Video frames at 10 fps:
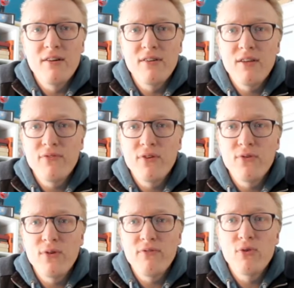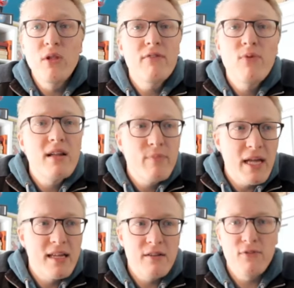If you love one
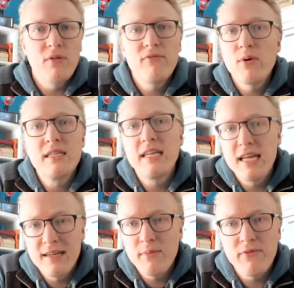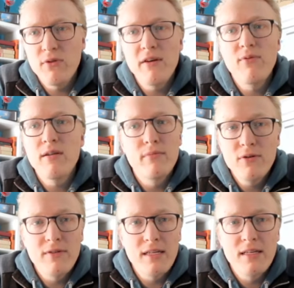band, if you love one game, if you love one
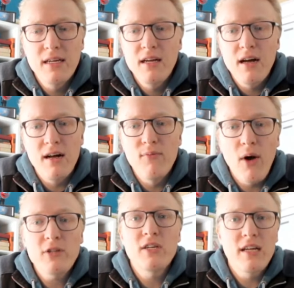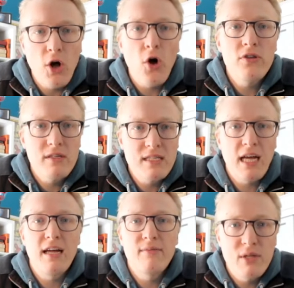movie, watching it all the
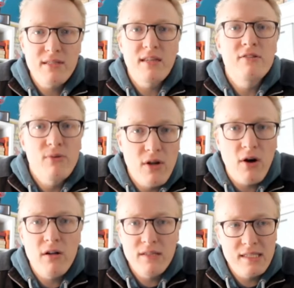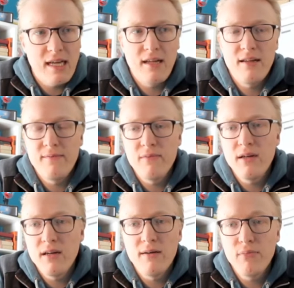time, listening to it all the
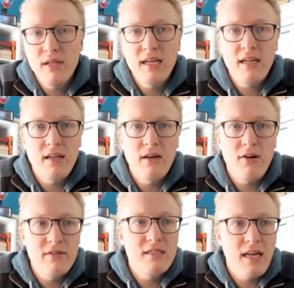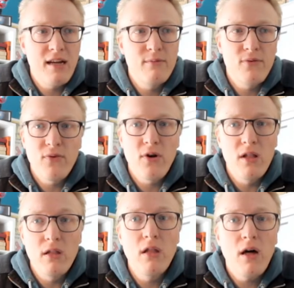time, playing it all the time for a
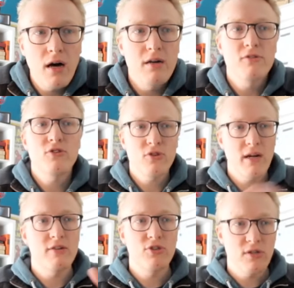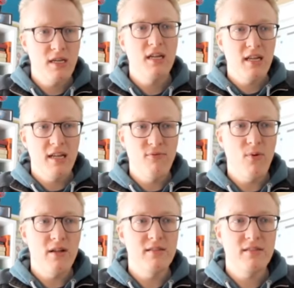long stretch in
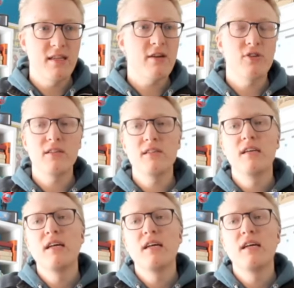one section,